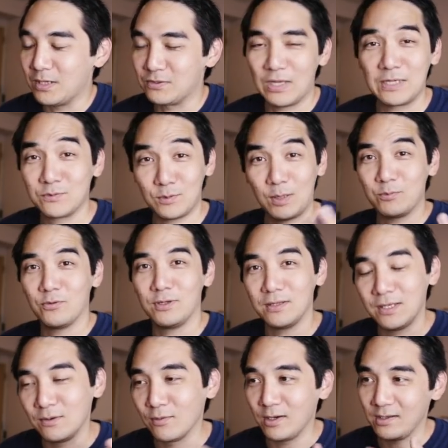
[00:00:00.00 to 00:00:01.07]
That's what I'm trying
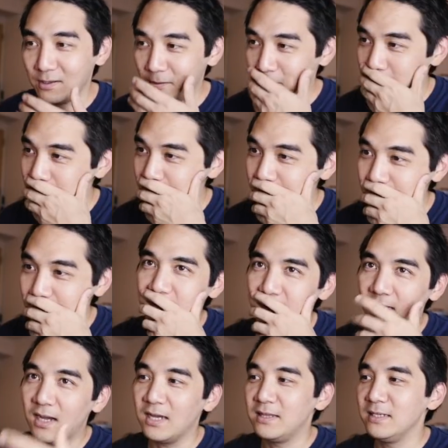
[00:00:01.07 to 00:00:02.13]
to think right now.
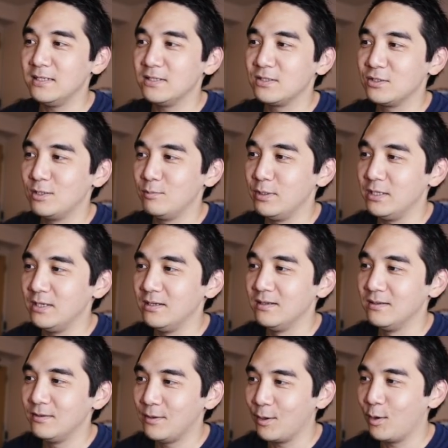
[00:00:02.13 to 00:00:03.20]
I think it's gonna be
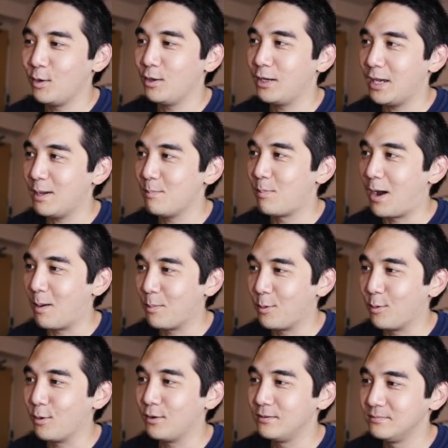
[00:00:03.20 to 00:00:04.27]
the hurricane
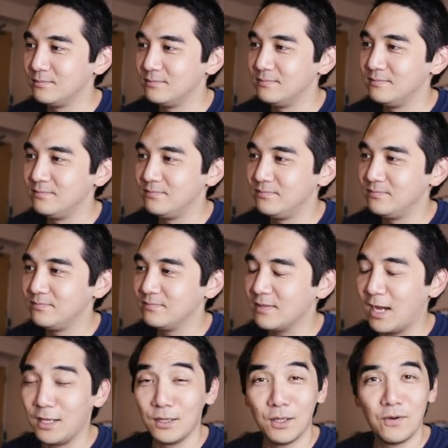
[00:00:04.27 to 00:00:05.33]
popcorn.
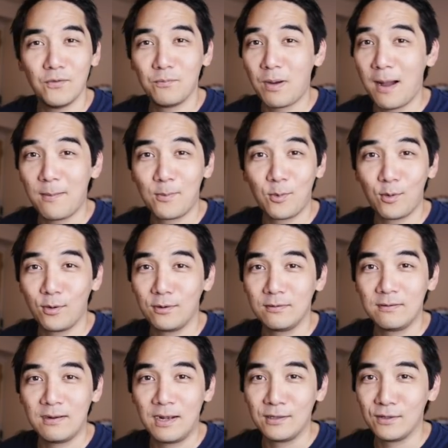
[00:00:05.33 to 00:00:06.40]
I love
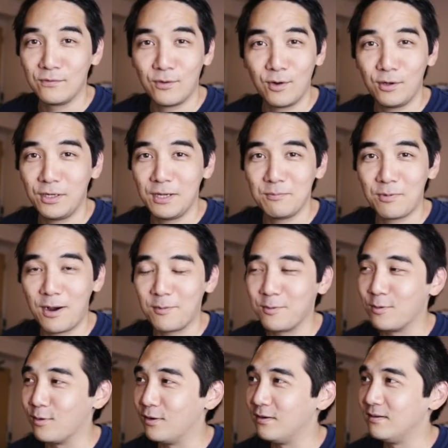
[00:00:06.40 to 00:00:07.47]
popcorn. I love hurricane
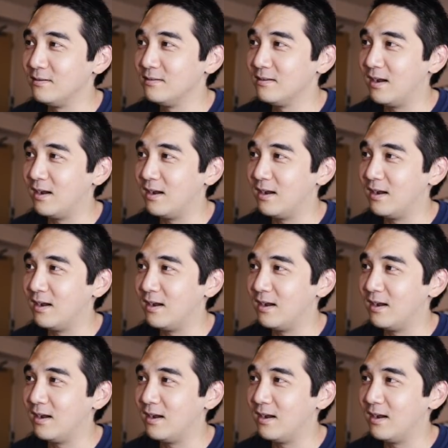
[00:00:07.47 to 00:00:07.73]
popcorn.